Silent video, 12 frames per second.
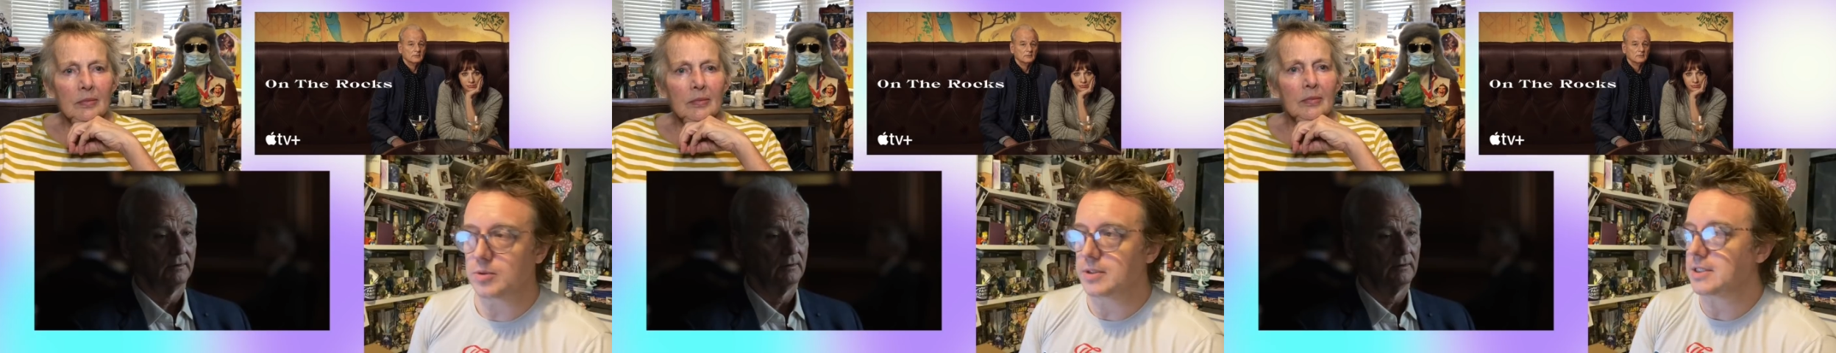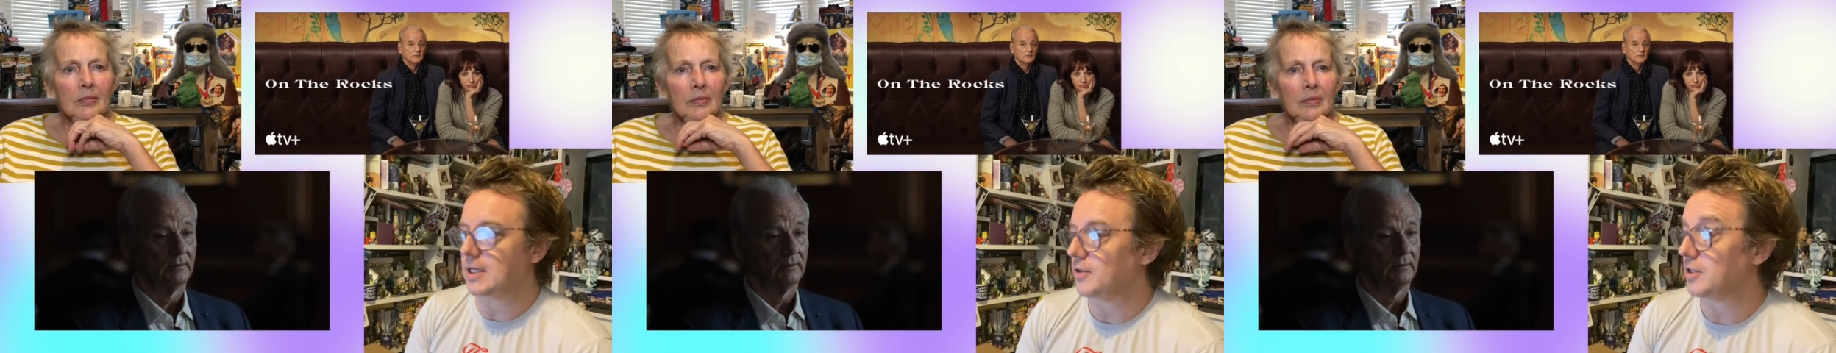Speaker 1: all
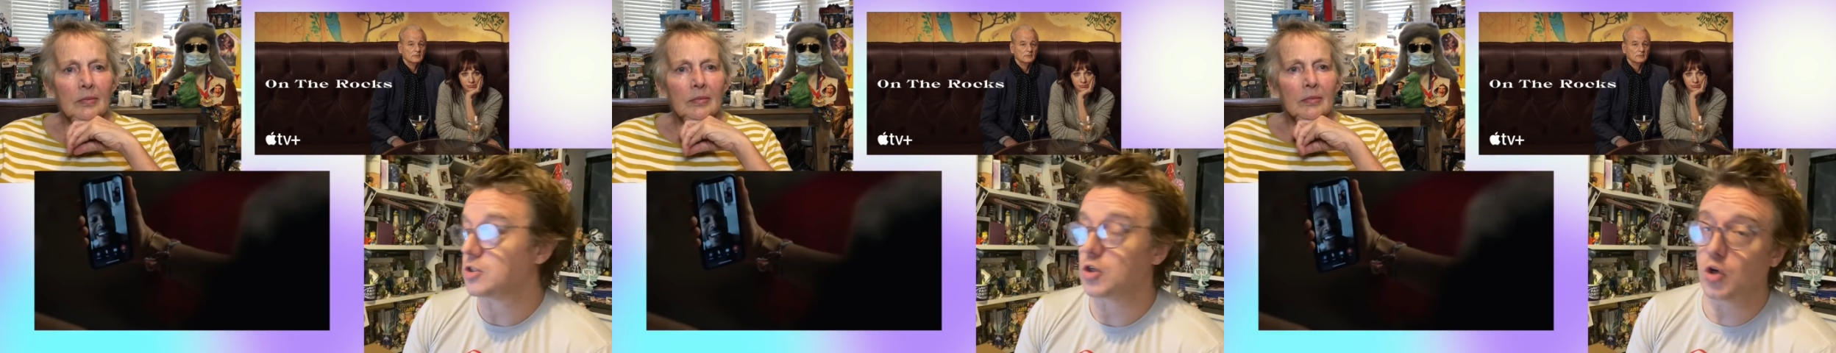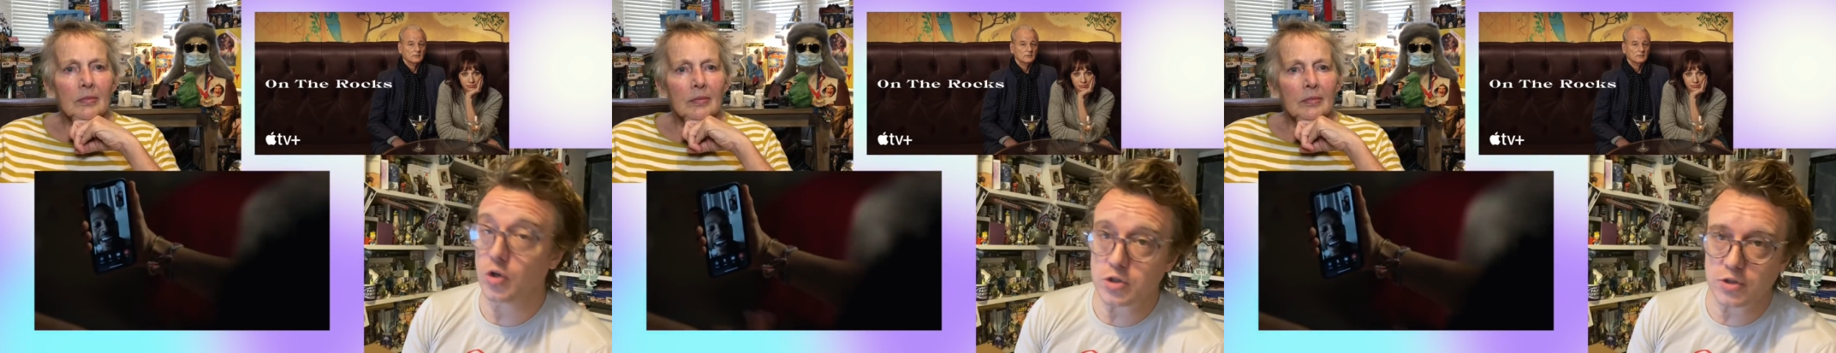these kind of things.
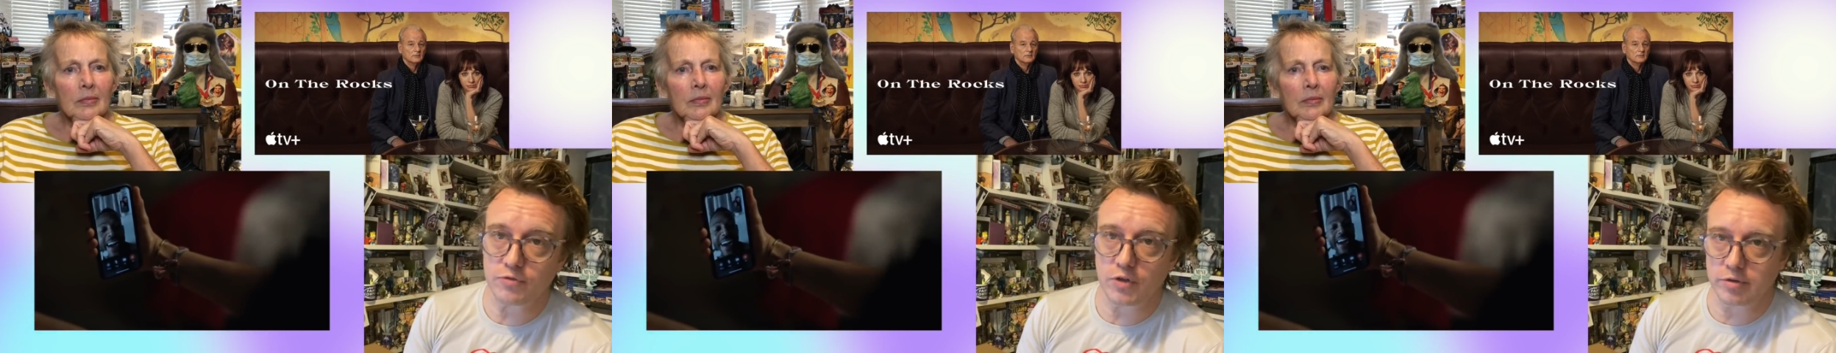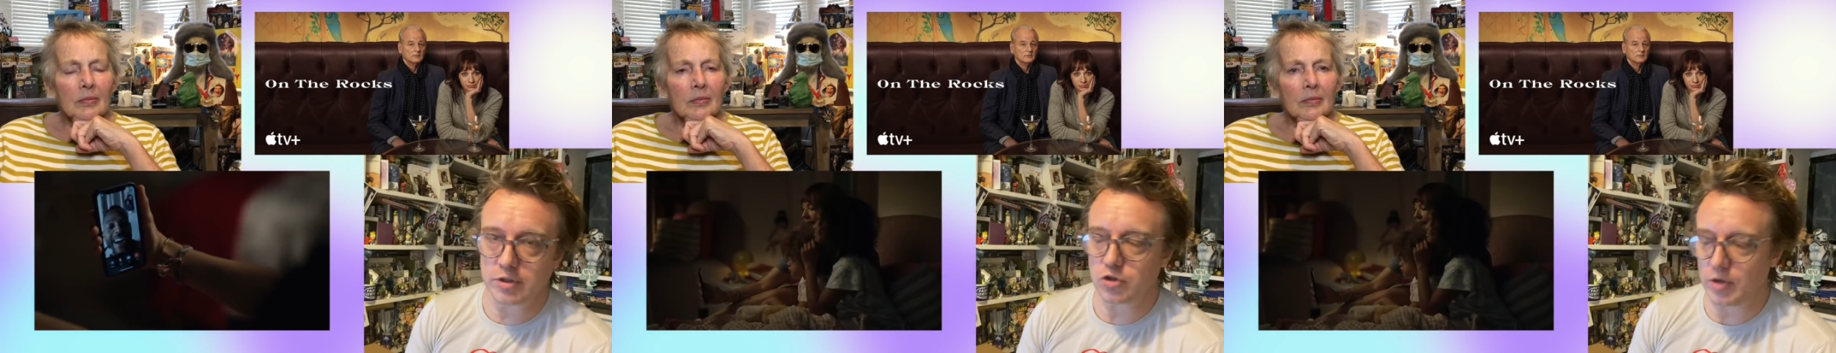Lots of
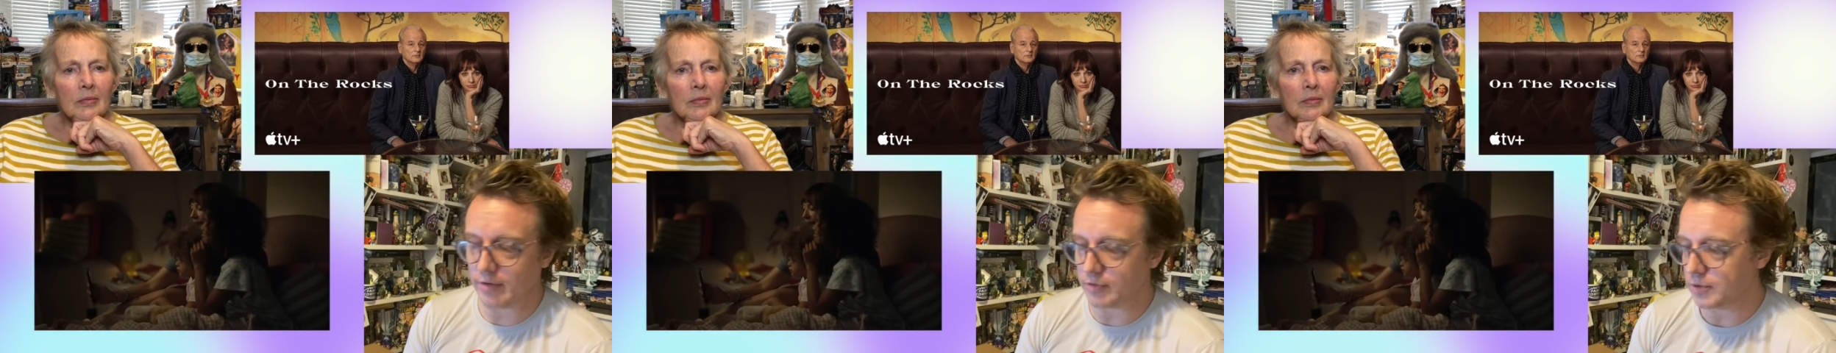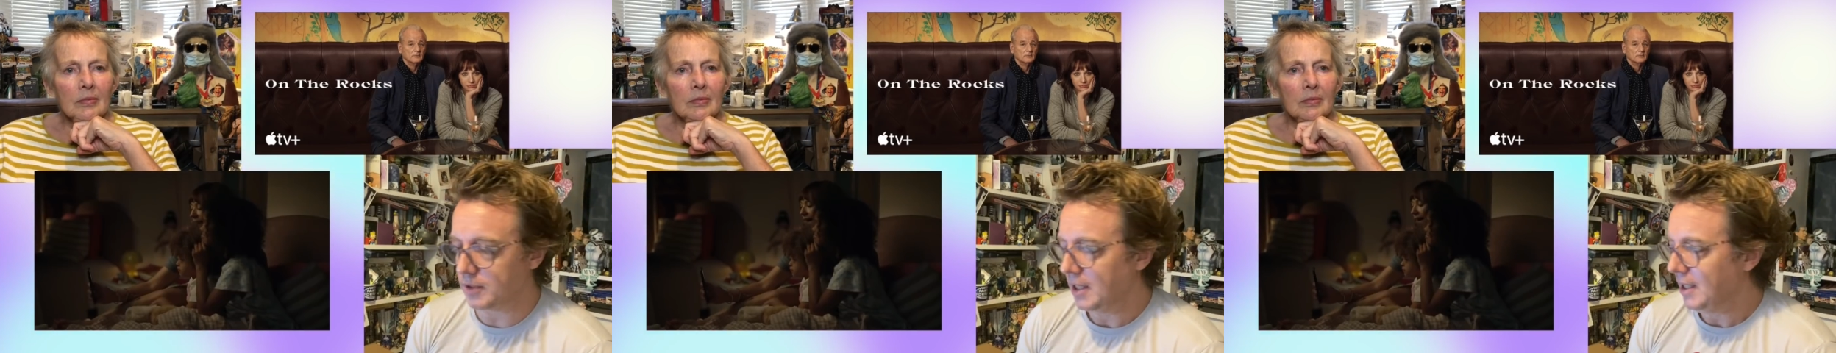foreign travel.
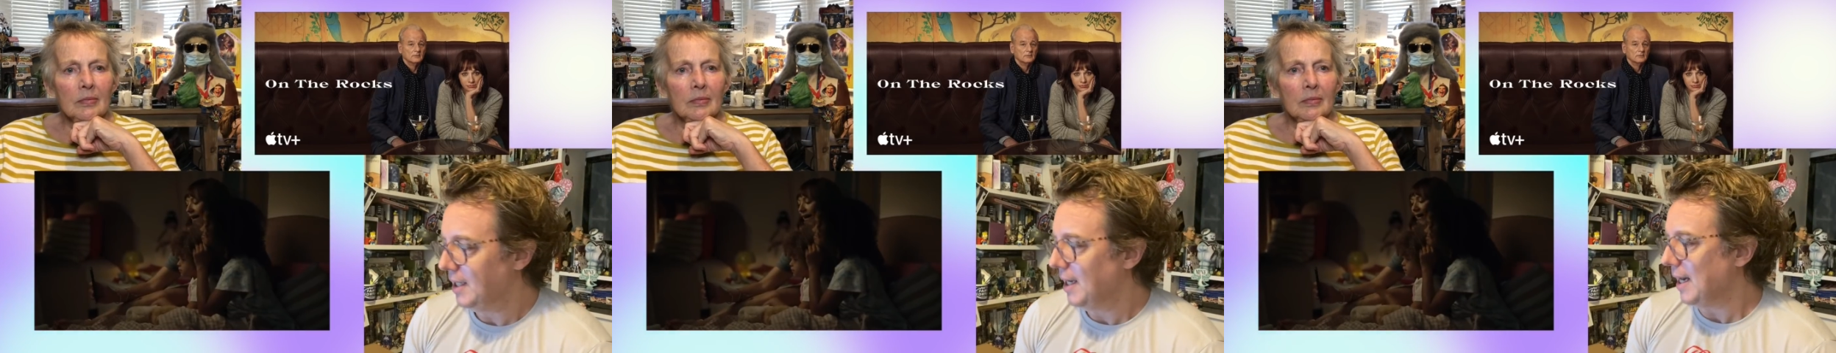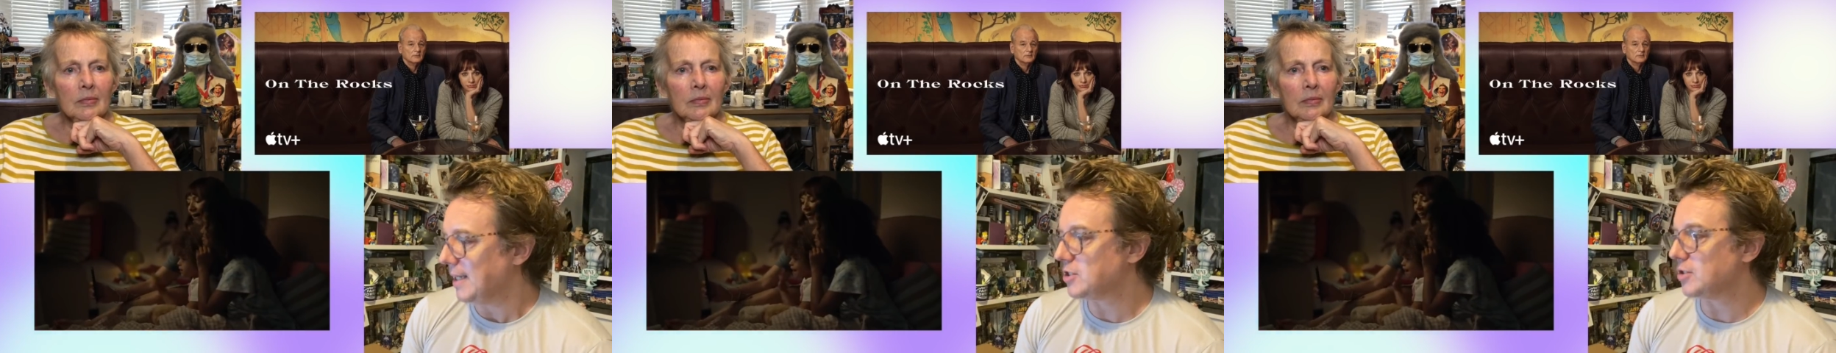
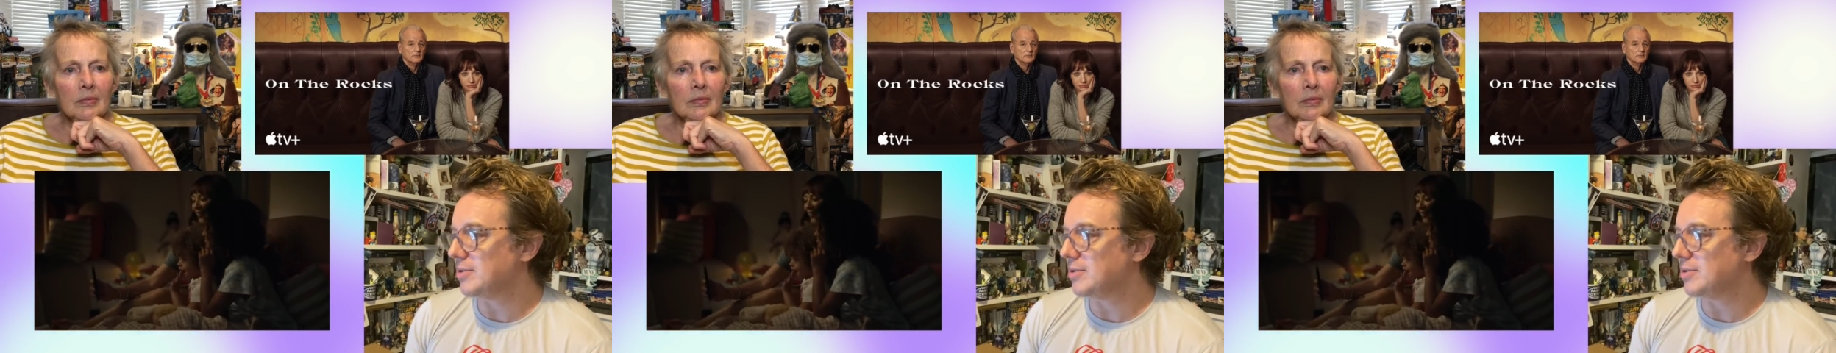And so